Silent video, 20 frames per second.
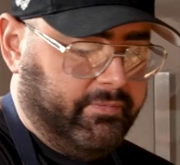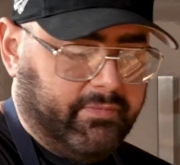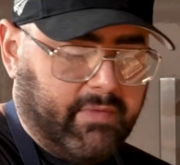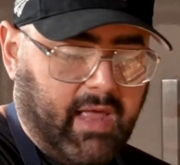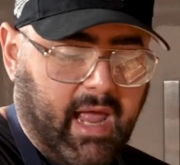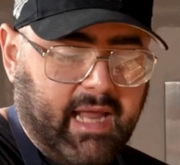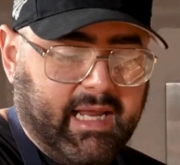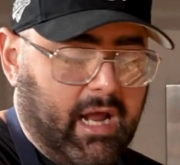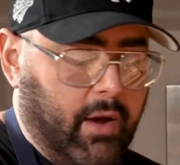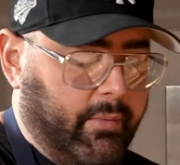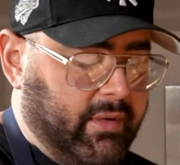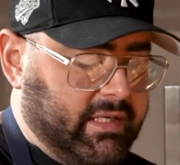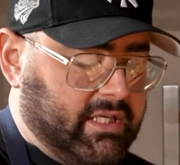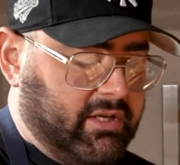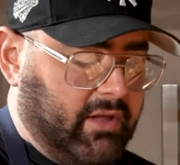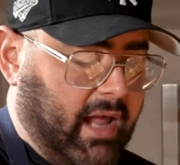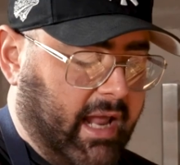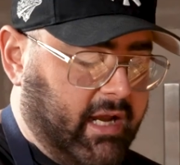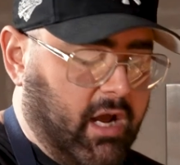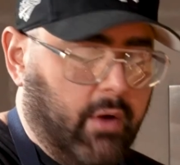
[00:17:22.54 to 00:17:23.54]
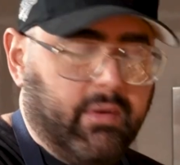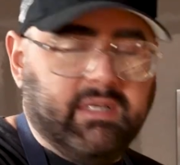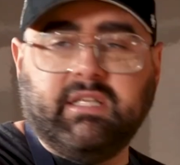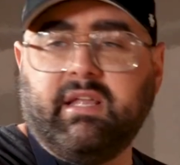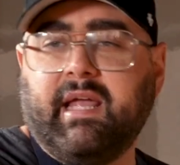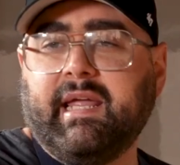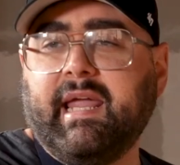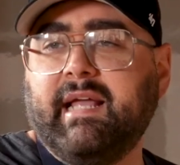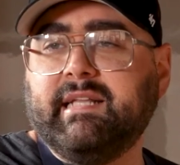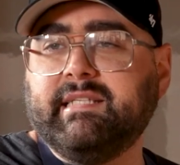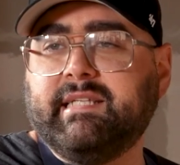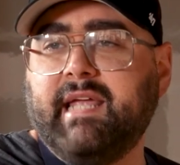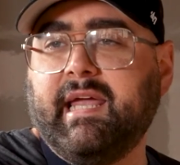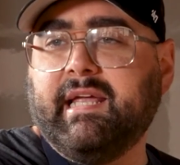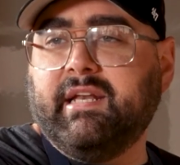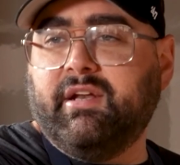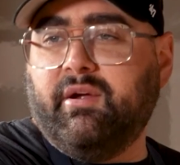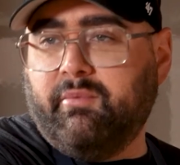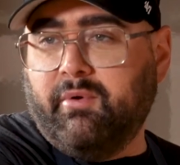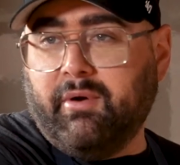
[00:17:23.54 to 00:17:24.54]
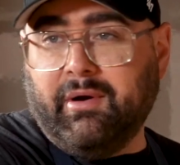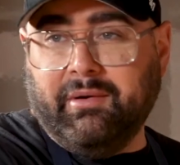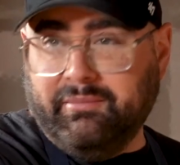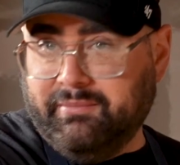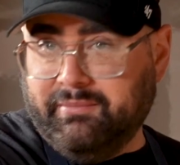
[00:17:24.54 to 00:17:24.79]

I go until I can't take no more.